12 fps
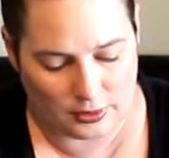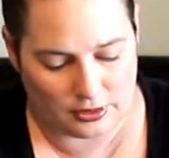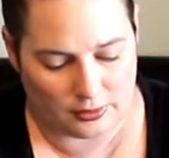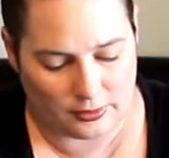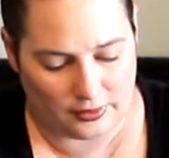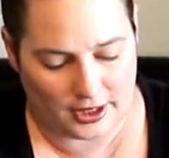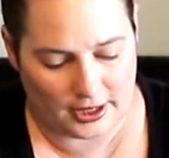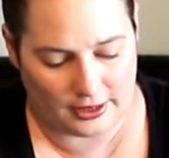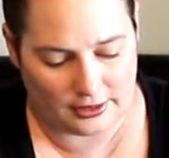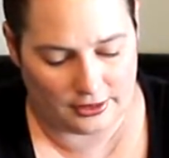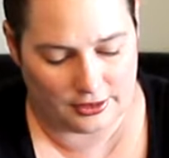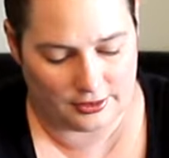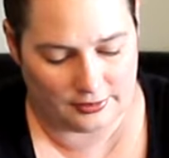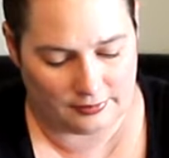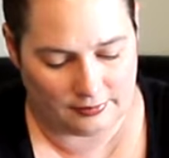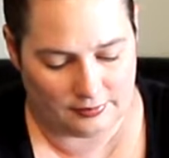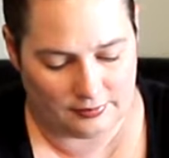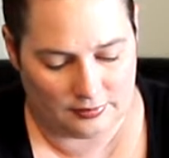some of that
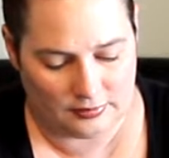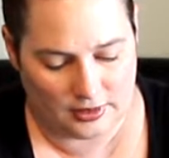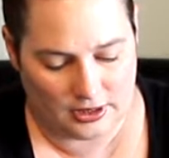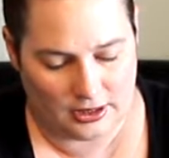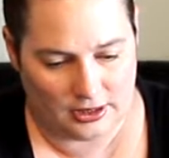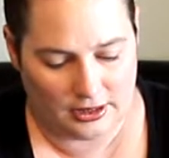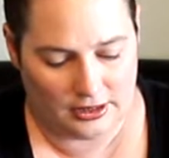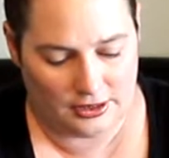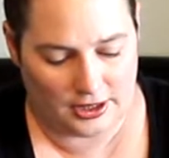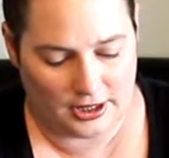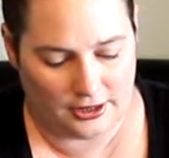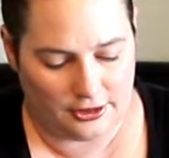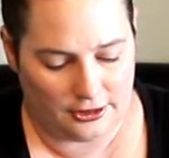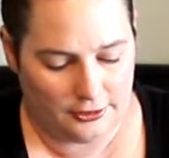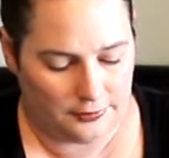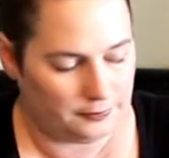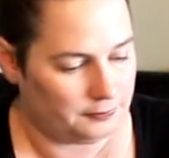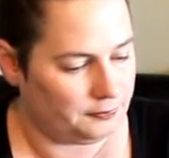in a container.